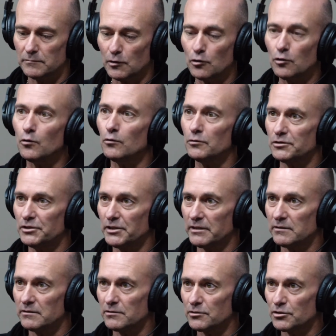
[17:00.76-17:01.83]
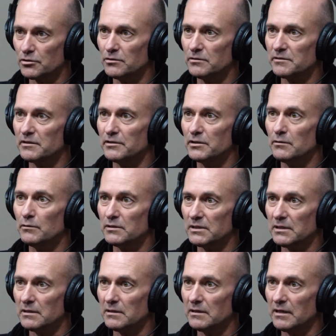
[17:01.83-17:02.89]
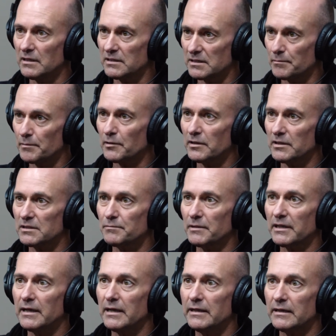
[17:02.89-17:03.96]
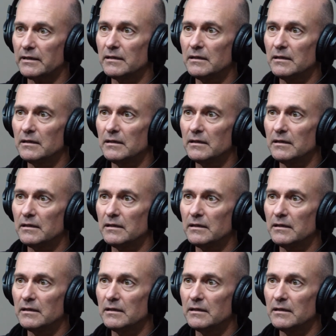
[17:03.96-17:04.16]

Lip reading: course you could choose to do as an apprentice mechanic.